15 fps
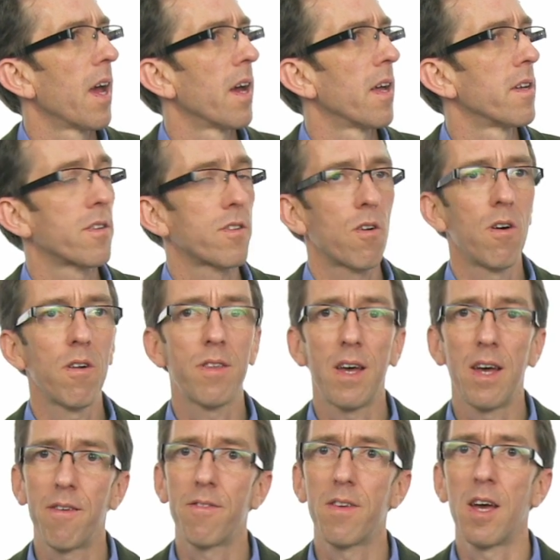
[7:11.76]
And it's called
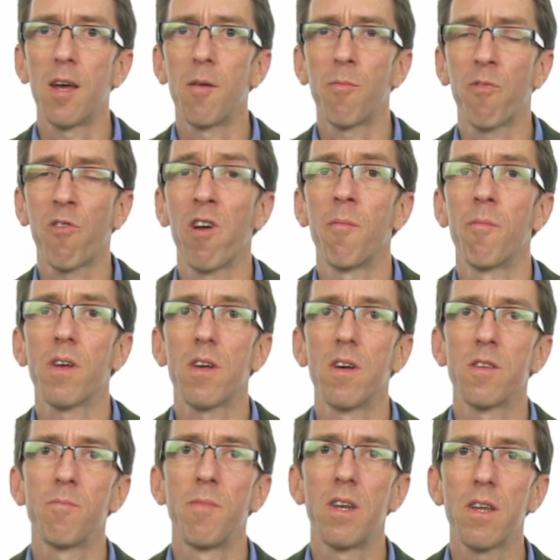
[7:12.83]
the F diagram
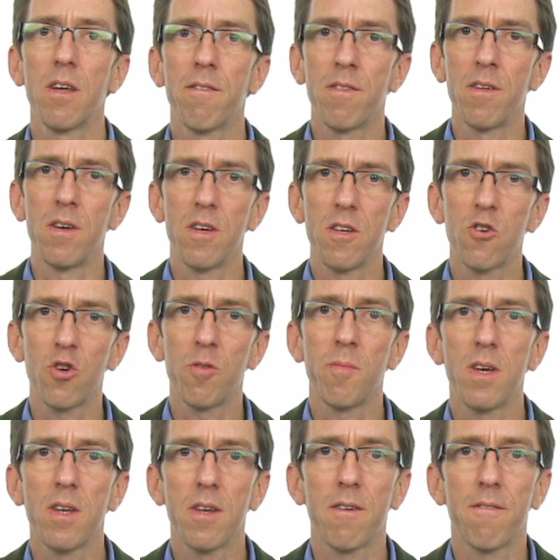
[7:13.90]
because many of the
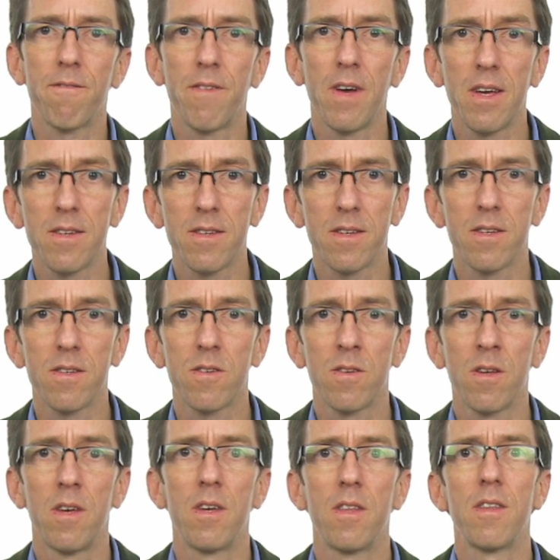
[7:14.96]
intermediate
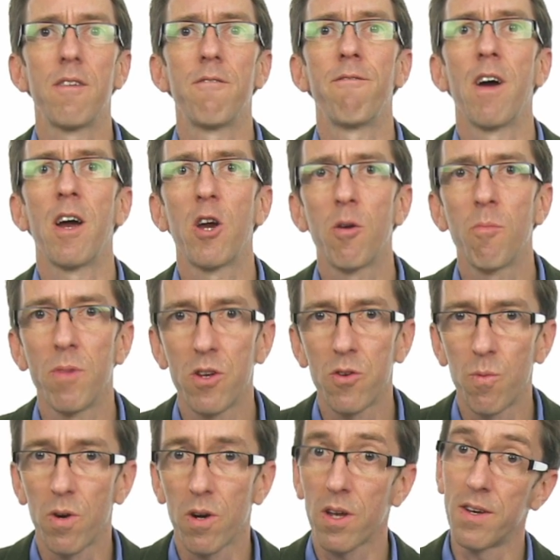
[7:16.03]
phases in the
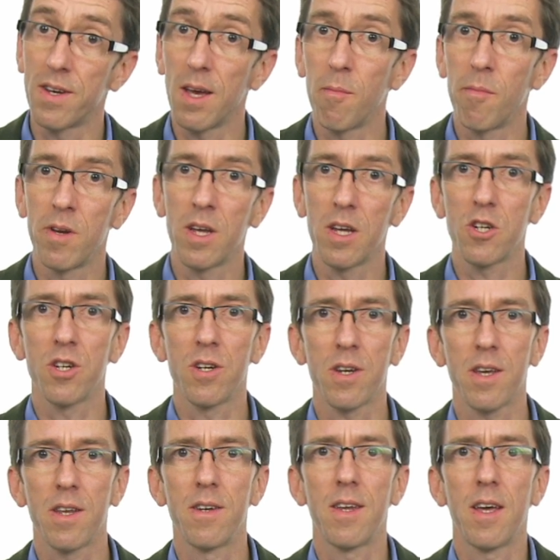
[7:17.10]
environment where
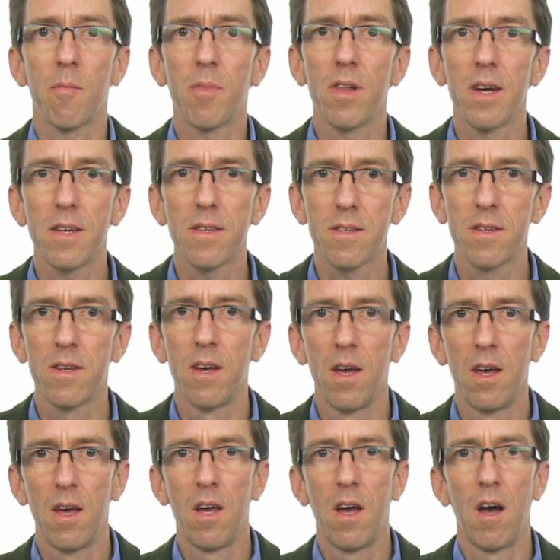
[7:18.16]
contamination can take place
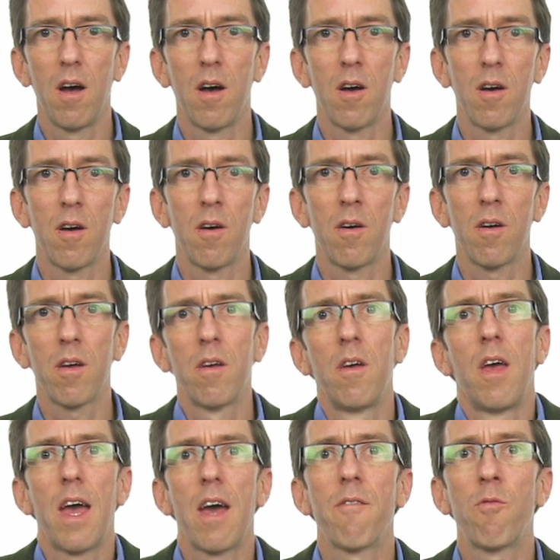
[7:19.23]

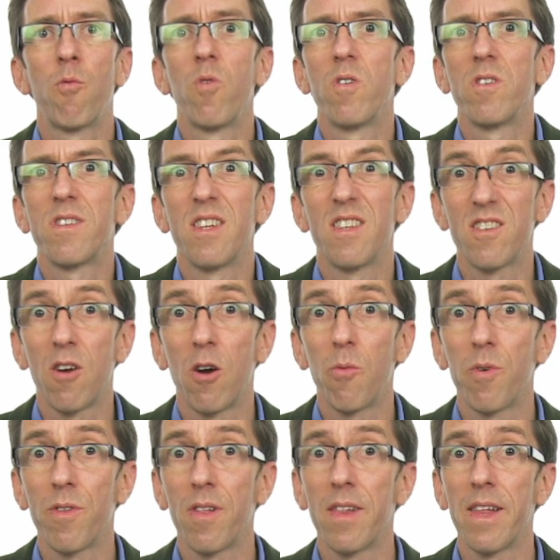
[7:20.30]
have words that
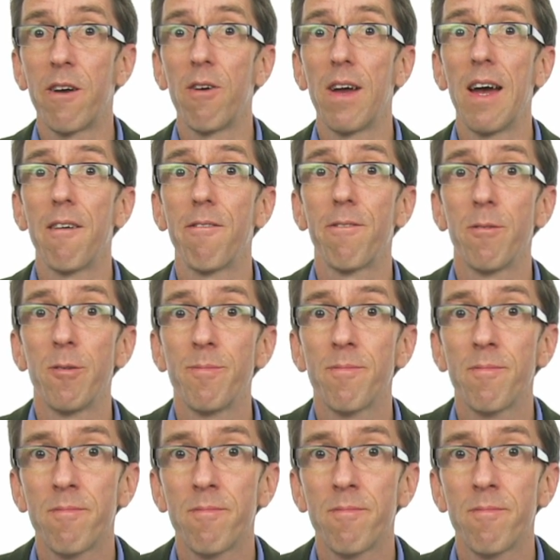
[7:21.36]
start with the letter F.